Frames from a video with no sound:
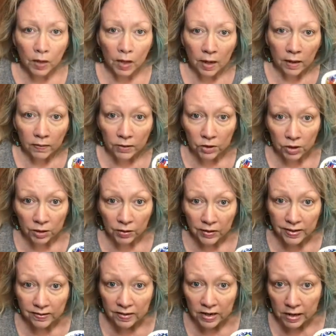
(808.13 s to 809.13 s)
the chili's
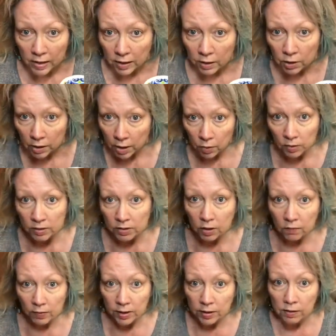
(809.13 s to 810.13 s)
done. It's over
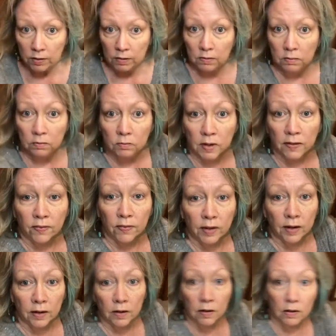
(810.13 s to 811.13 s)
here, right
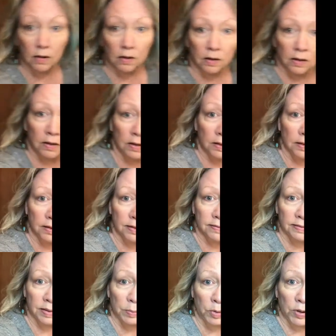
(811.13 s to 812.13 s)
there,
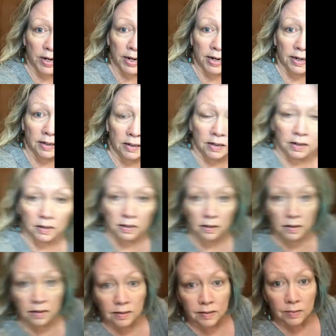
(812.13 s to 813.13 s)
simmering
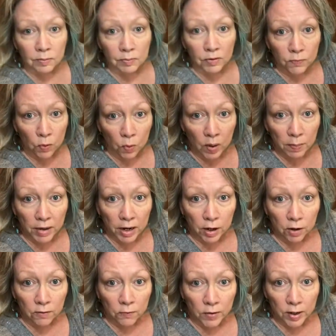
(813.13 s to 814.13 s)
before we make our
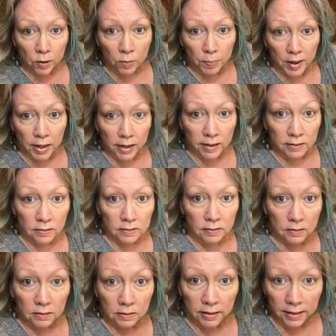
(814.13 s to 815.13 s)
Frito pies
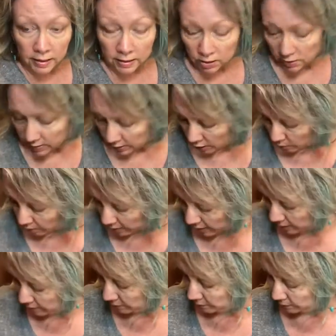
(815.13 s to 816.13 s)
in just a little bit.
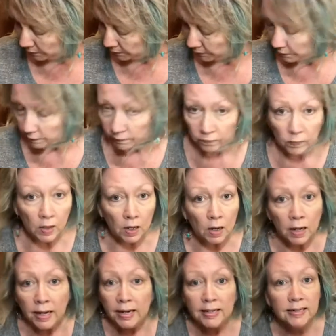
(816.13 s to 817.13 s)

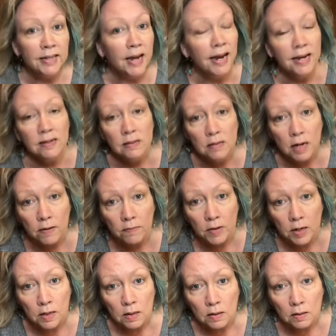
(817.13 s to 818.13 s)
Taste of
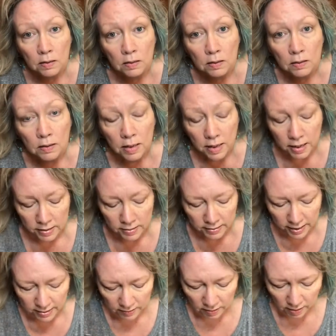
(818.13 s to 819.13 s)

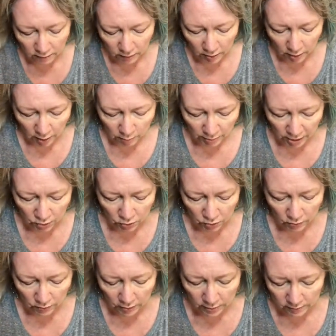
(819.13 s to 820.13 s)
it, and make sure
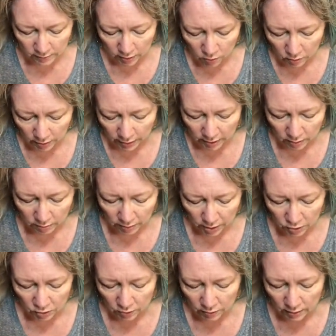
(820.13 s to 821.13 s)
that it's okay. Make
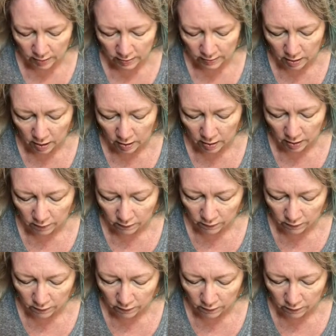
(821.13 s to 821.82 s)
sure that it's got enough